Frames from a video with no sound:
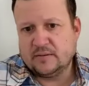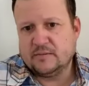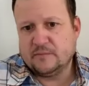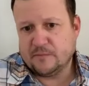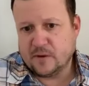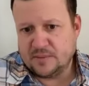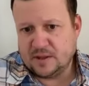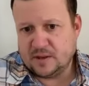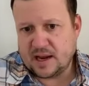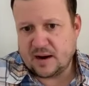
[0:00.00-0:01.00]

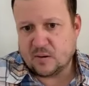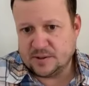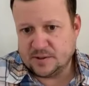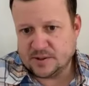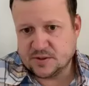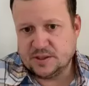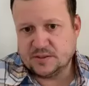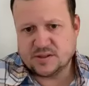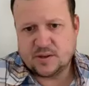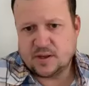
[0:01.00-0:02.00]
from our industry,
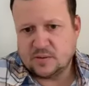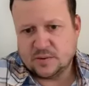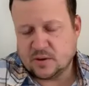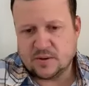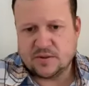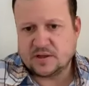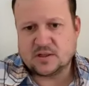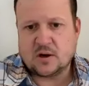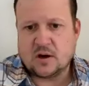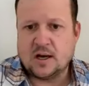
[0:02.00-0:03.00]
so they don't know what things
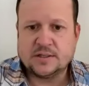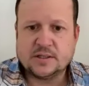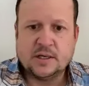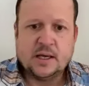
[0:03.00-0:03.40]
cost.